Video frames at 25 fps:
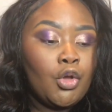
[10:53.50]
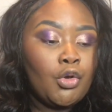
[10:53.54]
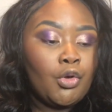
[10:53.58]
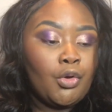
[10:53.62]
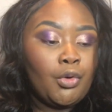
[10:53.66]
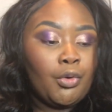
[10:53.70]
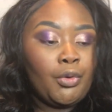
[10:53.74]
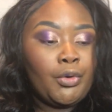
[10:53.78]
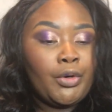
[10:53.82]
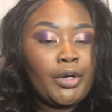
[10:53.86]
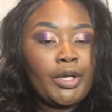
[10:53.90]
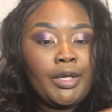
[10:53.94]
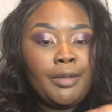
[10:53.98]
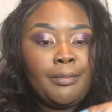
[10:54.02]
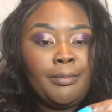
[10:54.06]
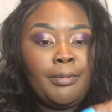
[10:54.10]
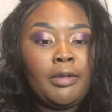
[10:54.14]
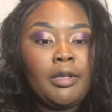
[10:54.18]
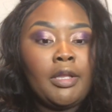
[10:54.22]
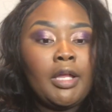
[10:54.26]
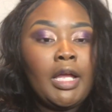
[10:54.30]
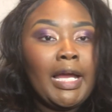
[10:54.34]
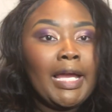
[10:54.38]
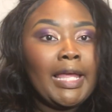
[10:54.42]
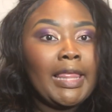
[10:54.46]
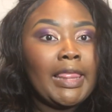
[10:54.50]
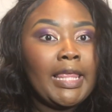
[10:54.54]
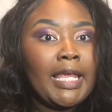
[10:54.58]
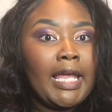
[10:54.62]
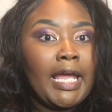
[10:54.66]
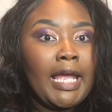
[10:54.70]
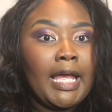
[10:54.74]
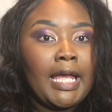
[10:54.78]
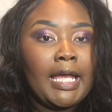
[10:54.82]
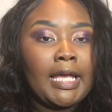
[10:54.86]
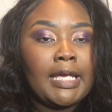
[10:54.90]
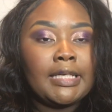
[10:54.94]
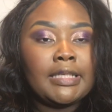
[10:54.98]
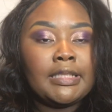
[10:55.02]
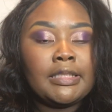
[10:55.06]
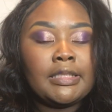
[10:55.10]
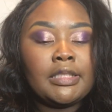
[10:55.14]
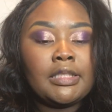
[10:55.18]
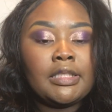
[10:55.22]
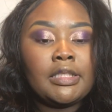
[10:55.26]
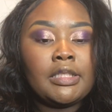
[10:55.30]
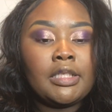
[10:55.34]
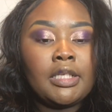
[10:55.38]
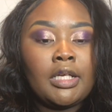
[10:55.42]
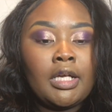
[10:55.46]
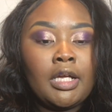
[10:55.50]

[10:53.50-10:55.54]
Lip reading: reapply that.